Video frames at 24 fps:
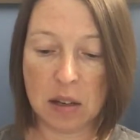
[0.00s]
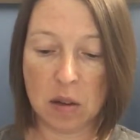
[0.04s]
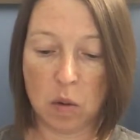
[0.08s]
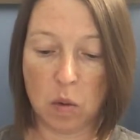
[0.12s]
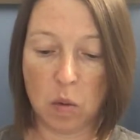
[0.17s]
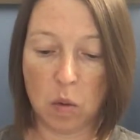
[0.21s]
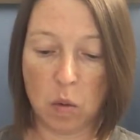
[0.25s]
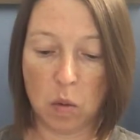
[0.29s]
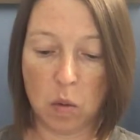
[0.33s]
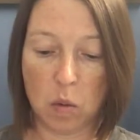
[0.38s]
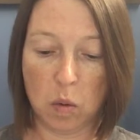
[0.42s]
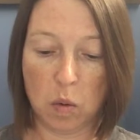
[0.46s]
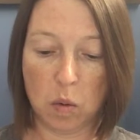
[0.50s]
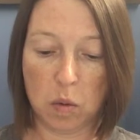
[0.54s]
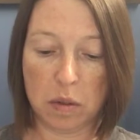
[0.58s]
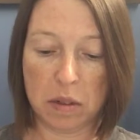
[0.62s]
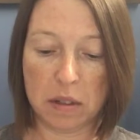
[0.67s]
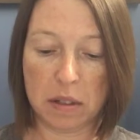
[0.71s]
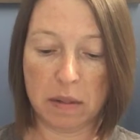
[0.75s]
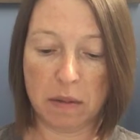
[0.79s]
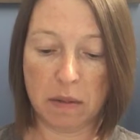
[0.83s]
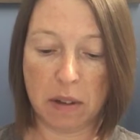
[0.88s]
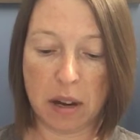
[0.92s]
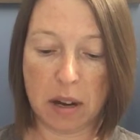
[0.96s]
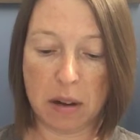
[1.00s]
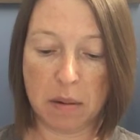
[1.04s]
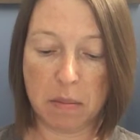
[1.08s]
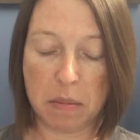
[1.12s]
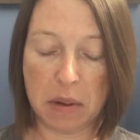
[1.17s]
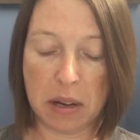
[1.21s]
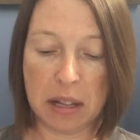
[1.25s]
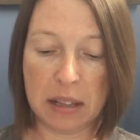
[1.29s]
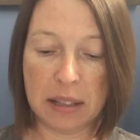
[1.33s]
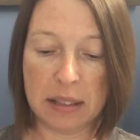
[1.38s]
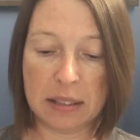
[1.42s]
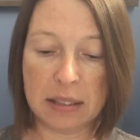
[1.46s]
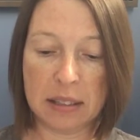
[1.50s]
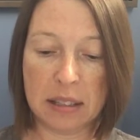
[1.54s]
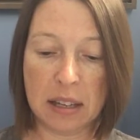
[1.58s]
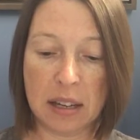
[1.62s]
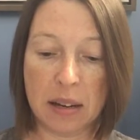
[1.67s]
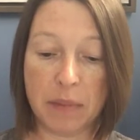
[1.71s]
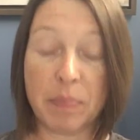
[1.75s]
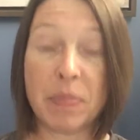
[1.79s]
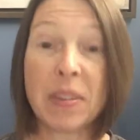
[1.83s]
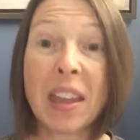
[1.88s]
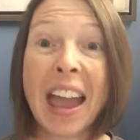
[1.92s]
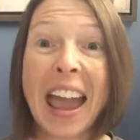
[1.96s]
divided by,
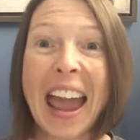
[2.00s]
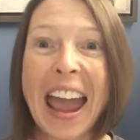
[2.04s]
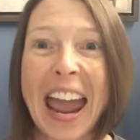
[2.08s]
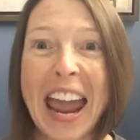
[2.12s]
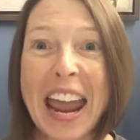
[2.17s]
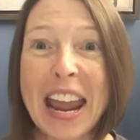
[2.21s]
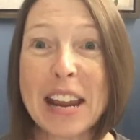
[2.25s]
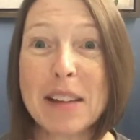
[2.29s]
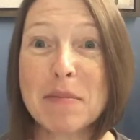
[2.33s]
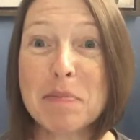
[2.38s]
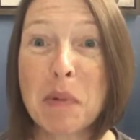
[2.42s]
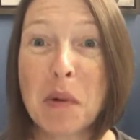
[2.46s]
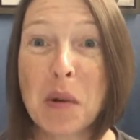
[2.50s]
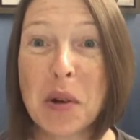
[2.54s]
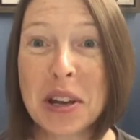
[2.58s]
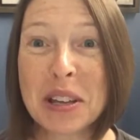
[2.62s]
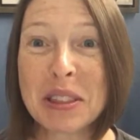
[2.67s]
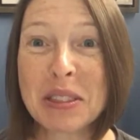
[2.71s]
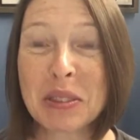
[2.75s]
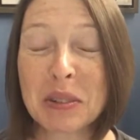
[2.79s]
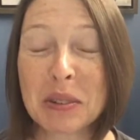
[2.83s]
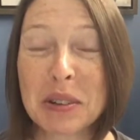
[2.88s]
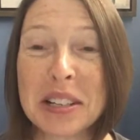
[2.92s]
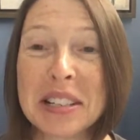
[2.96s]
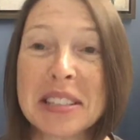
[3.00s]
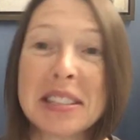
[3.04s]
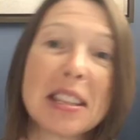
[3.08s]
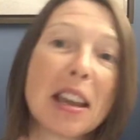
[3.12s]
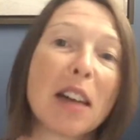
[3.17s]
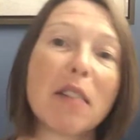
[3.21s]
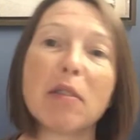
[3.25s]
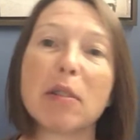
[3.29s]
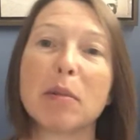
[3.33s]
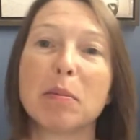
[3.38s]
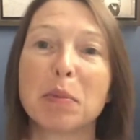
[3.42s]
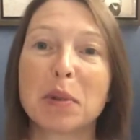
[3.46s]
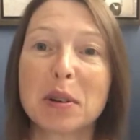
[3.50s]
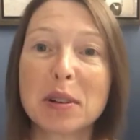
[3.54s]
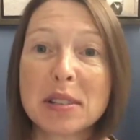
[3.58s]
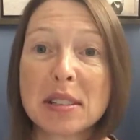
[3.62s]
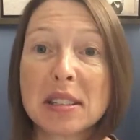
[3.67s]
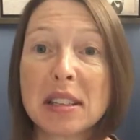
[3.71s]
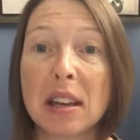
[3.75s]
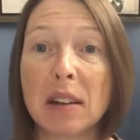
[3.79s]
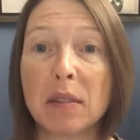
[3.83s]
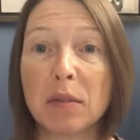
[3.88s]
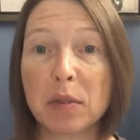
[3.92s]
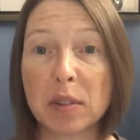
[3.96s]

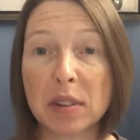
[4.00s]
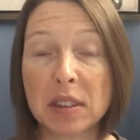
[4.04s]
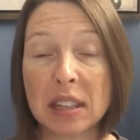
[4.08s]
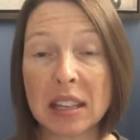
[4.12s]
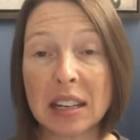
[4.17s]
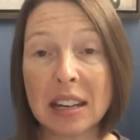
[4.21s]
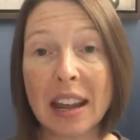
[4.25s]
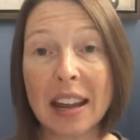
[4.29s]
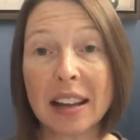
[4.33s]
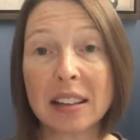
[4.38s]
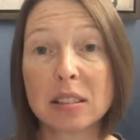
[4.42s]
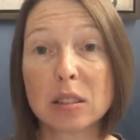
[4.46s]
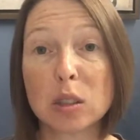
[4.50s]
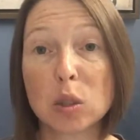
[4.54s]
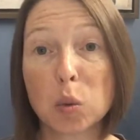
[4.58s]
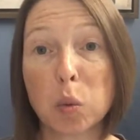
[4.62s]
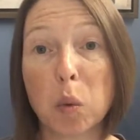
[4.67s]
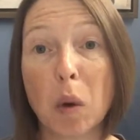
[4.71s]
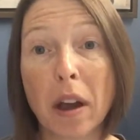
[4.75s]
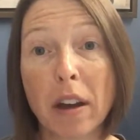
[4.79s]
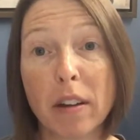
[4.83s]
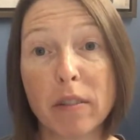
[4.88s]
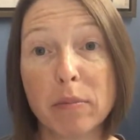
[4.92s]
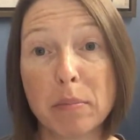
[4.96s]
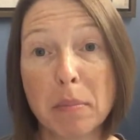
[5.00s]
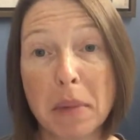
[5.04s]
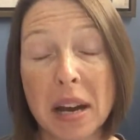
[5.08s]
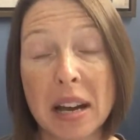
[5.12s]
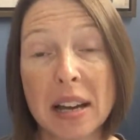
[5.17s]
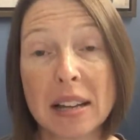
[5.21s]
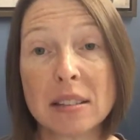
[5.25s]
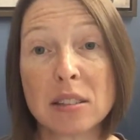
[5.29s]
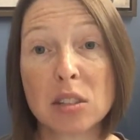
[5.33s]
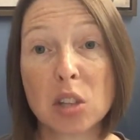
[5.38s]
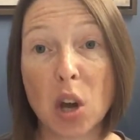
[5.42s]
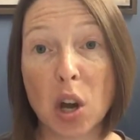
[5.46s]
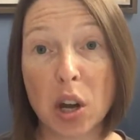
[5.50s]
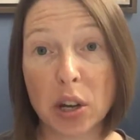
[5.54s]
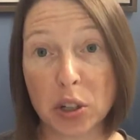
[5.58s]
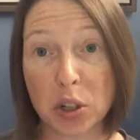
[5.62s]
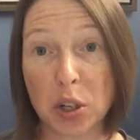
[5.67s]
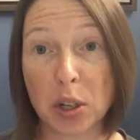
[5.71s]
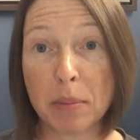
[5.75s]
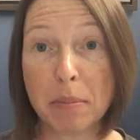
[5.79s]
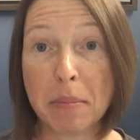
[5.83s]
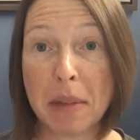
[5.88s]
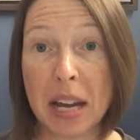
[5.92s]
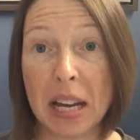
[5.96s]
8.37% for the next 12 months on
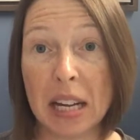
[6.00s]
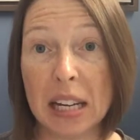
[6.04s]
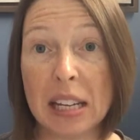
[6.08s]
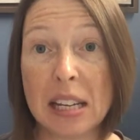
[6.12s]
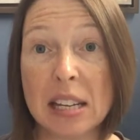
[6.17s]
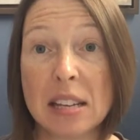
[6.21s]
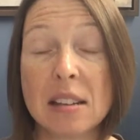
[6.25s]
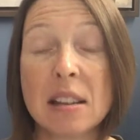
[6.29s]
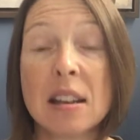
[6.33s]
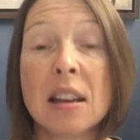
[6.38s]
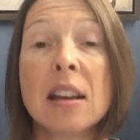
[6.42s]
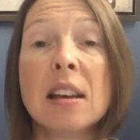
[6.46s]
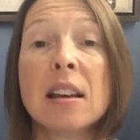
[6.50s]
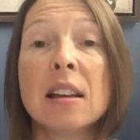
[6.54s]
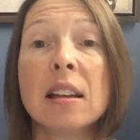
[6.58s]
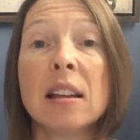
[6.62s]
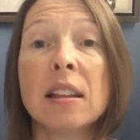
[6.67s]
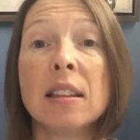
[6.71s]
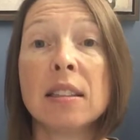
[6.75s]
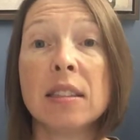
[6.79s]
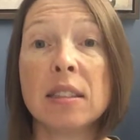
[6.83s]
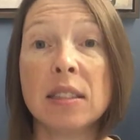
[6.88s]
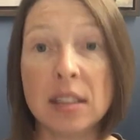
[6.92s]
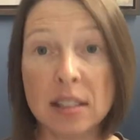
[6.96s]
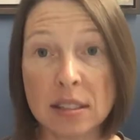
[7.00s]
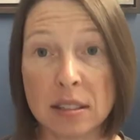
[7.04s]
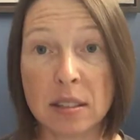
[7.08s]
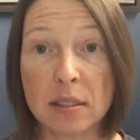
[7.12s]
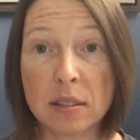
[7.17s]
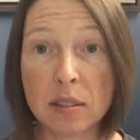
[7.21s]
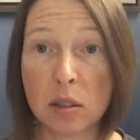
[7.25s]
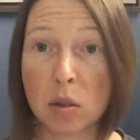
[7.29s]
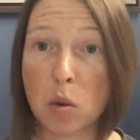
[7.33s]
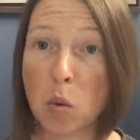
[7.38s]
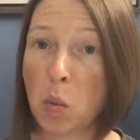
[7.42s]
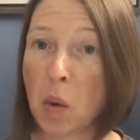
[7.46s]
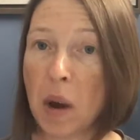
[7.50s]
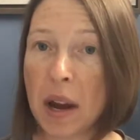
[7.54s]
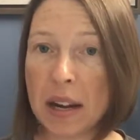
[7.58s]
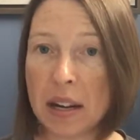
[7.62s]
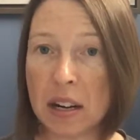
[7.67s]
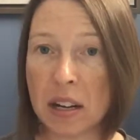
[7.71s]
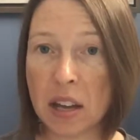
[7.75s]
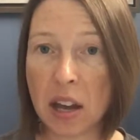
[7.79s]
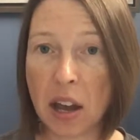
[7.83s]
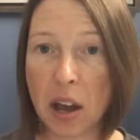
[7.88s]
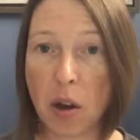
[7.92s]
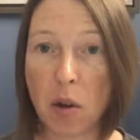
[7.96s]
your money, this is the way to
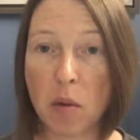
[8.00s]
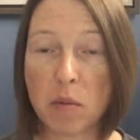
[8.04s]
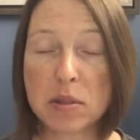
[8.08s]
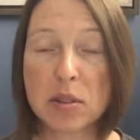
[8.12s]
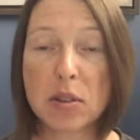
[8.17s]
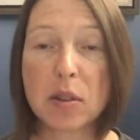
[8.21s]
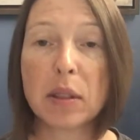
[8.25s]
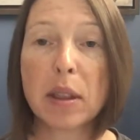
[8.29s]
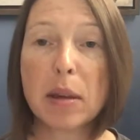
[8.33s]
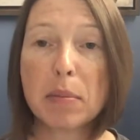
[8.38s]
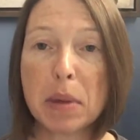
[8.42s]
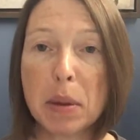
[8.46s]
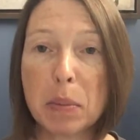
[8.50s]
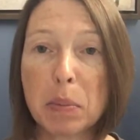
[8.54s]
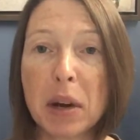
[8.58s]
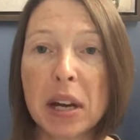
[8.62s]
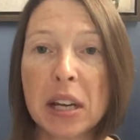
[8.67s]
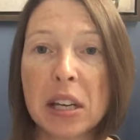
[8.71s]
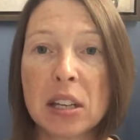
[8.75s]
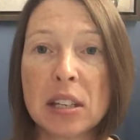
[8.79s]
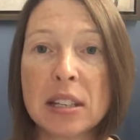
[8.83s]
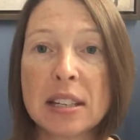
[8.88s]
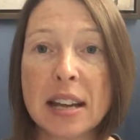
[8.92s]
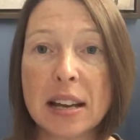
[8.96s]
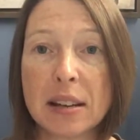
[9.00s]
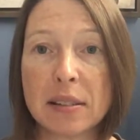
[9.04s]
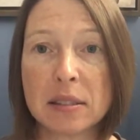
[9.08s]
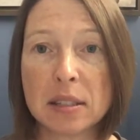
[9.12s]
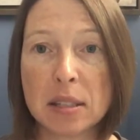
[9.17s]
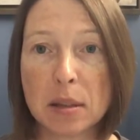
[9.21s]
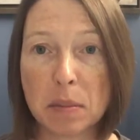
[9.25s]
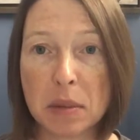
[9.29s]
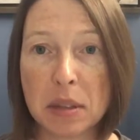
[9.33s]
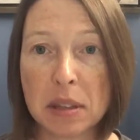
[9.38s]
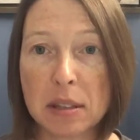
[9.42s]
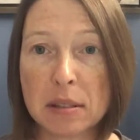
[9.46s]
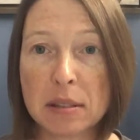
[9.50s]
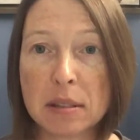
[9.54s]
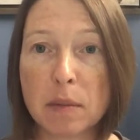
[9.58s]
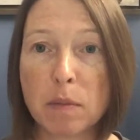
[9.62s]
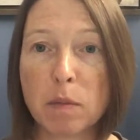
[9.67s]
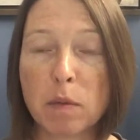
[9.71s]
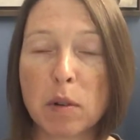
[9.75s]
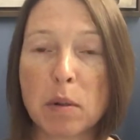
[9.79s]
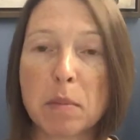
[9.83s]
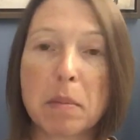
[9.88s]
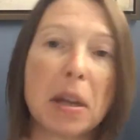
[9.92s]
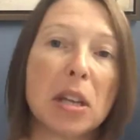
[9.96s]
go. So let me break down some of this
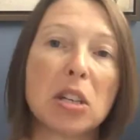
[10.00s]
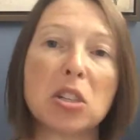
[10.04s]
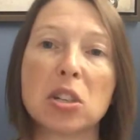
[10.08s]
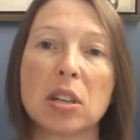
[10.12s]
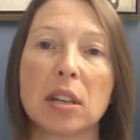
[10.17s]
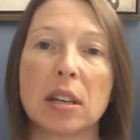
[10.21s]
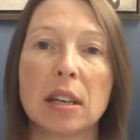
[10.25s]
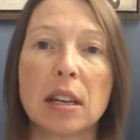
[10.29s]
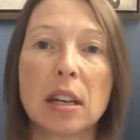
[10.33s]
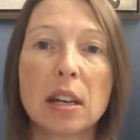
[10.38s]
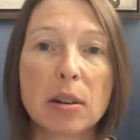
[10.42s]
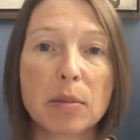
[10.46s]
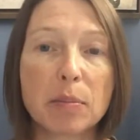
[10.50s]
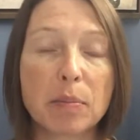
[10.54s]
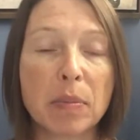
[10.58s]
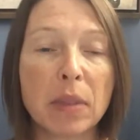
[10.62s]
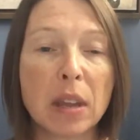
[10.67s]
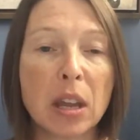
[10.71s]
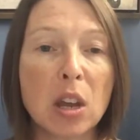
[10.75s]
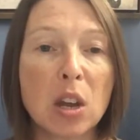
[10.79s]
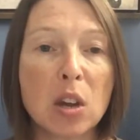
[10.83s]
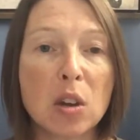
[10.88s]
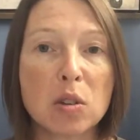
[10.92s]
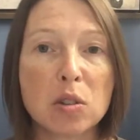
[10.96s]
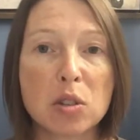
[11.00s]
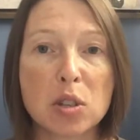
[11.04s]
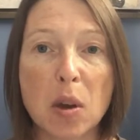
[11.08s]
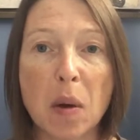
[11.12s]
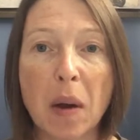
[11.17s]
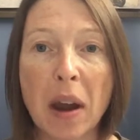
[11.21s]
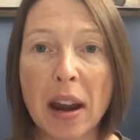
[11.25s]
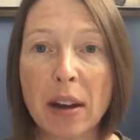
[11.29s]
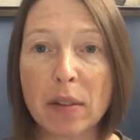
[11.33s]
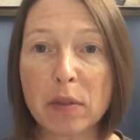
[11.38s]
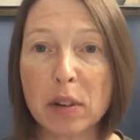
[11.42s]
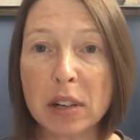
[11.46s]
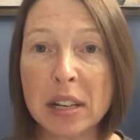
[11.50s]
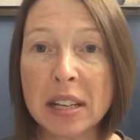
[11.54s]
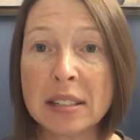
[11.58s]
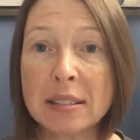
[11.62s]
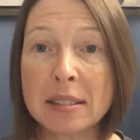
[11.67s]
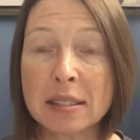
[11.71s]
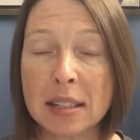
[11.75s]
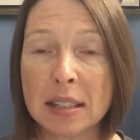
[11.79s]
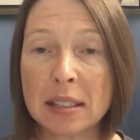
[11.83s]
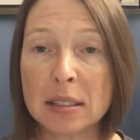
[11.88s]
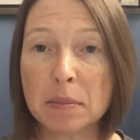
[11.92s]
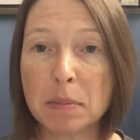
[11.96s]
information here. So every
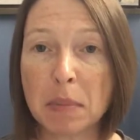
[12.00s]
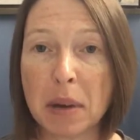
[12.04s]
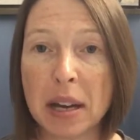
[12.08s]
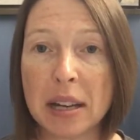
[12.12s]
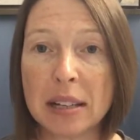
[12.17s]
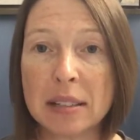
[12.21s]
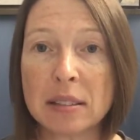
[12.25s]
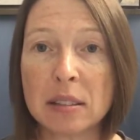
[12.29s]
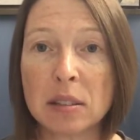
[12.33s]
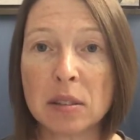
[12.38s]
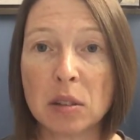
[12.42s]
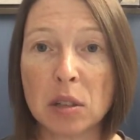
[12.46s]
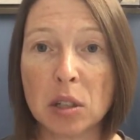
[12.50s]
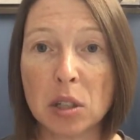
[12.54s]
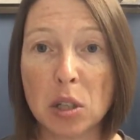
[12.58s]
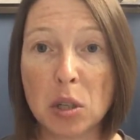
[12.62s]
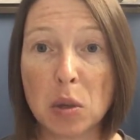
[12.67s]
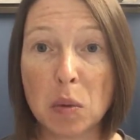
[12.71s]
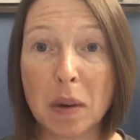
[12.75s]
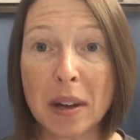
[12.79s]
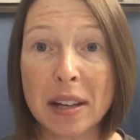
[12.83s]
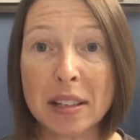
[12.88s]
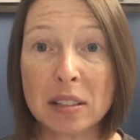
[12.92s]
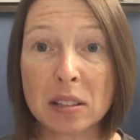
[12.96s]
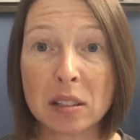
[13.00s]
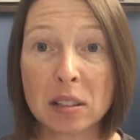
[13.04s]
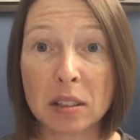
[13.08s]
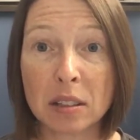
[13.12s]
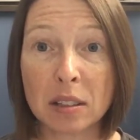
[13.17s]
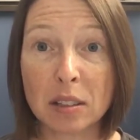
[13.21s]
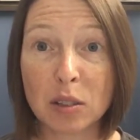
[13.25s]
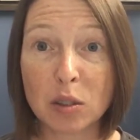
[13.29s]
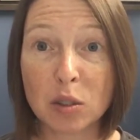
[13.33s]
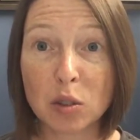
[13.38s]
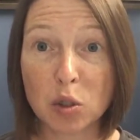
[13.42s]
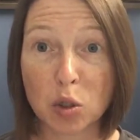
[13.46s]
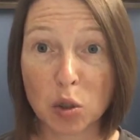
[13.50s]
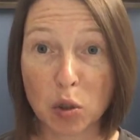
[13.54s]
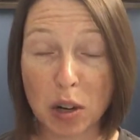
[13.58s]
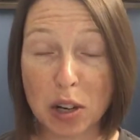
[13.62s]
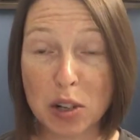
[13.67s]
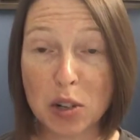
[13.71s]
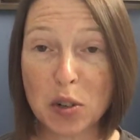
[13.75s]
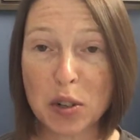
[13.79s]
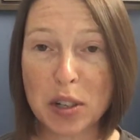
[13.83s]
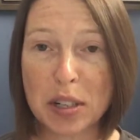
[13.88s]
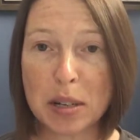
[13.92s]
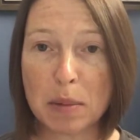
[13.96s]
6 months, the U.S.
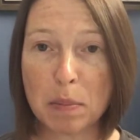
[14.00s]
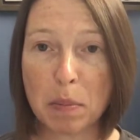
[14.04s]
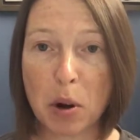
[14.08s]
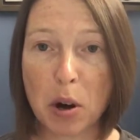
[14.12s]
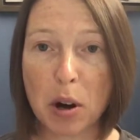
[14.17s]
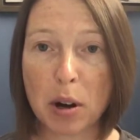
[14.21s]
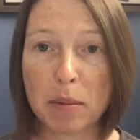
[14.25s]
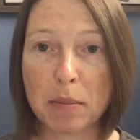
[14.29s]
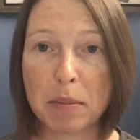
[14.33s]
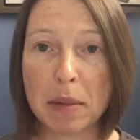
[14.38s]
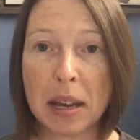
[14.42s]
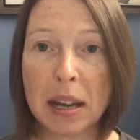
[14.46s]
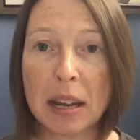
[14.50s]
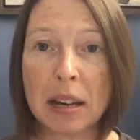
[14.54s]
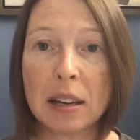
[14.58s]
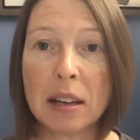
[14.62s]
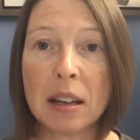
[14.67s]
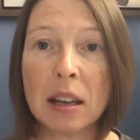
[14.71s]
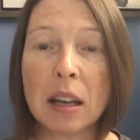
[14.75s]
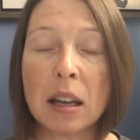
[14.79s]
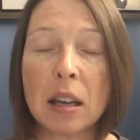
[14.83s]
Treasury Department